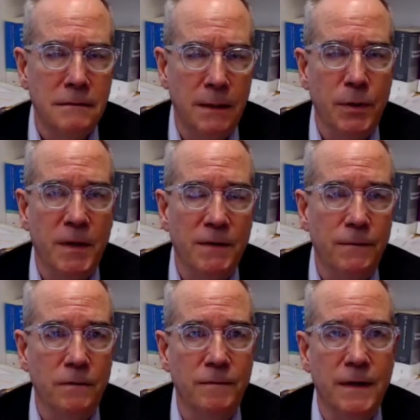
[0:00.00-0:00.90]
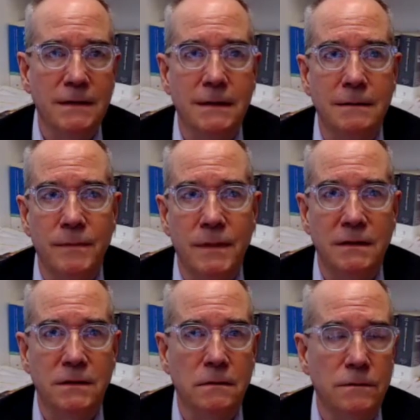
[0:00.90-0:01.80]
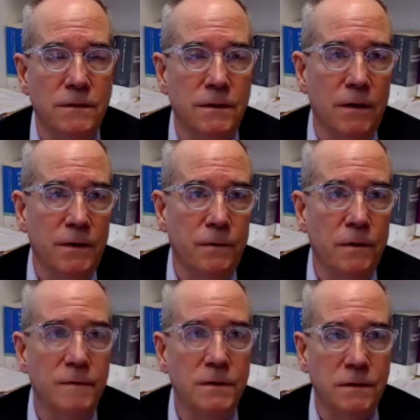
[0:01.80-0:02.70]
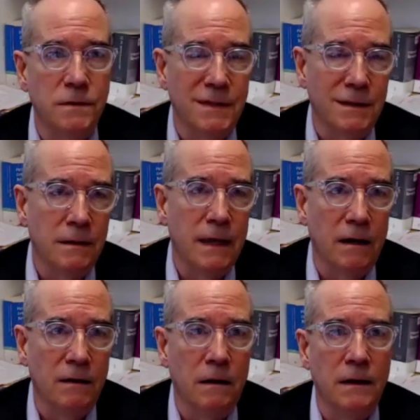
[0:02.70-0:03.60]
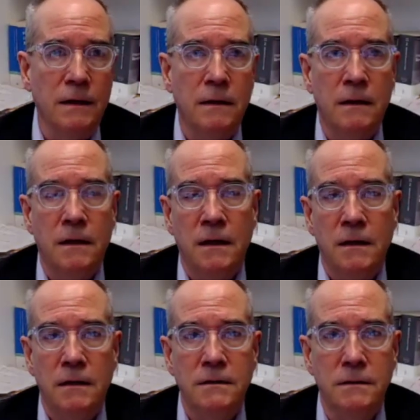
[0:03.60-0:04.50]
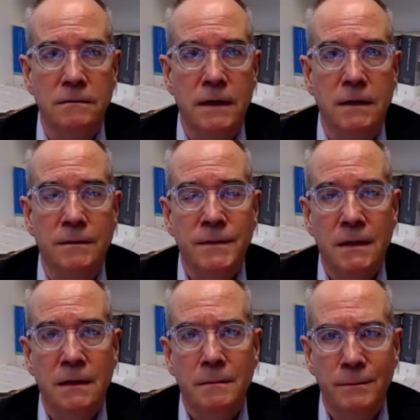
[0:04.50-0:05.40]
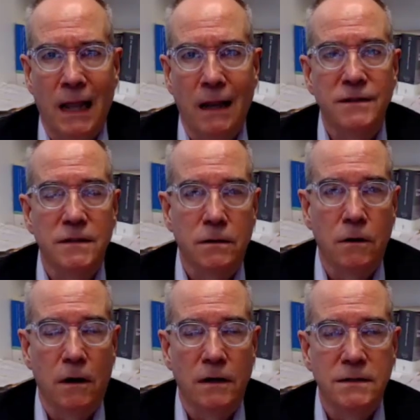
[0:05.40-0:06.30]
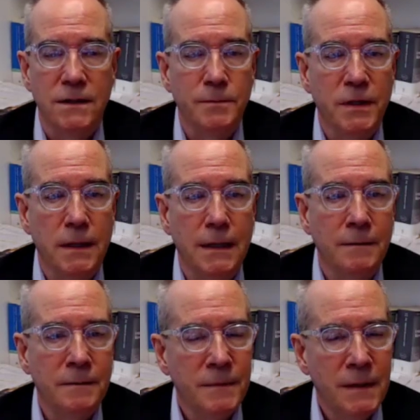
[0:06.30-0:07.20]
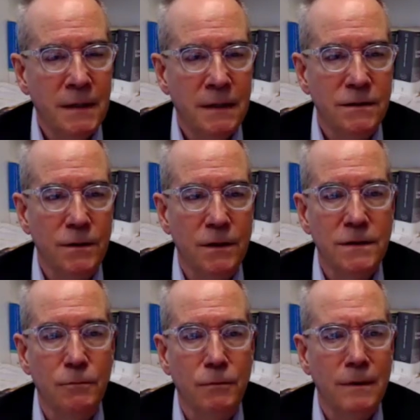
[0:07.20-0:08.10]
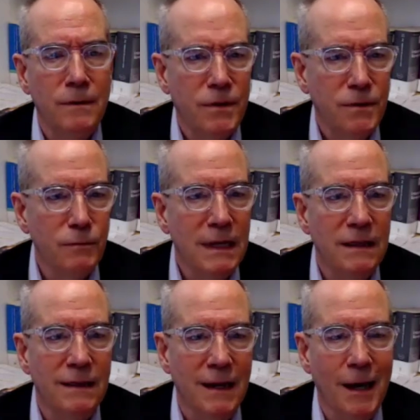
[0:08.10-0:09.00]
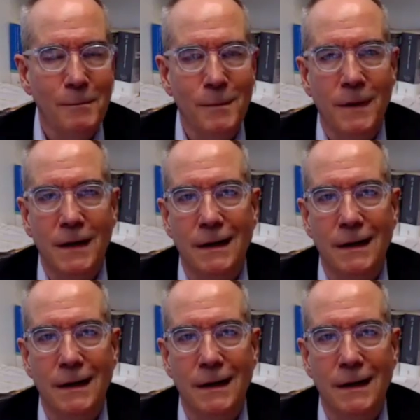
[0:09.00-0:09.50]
implement full vesting, because they'll lose all the forfeitures that they're counting on to balance the cost of the plan. So those are the three that I'm